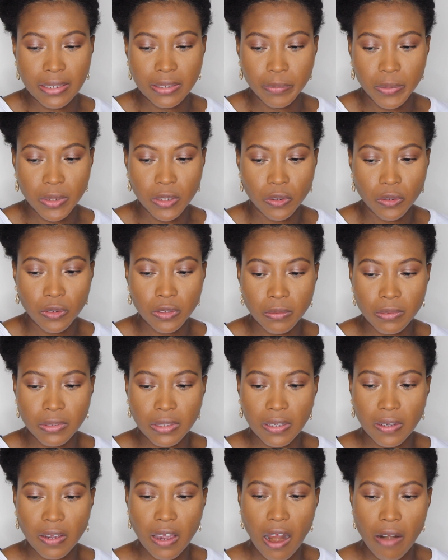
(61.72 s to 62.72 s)
is because
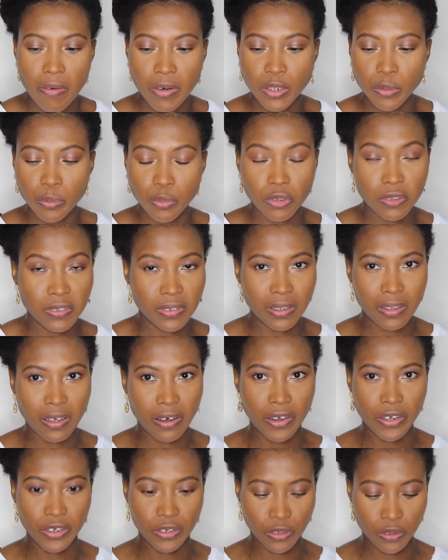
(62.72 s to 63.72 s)
the current bronzer that
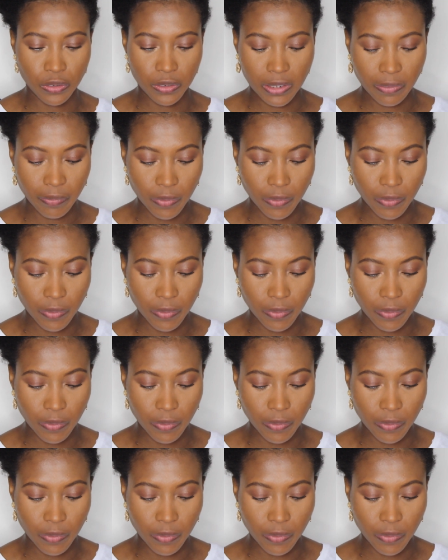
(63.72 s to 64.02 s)
I use,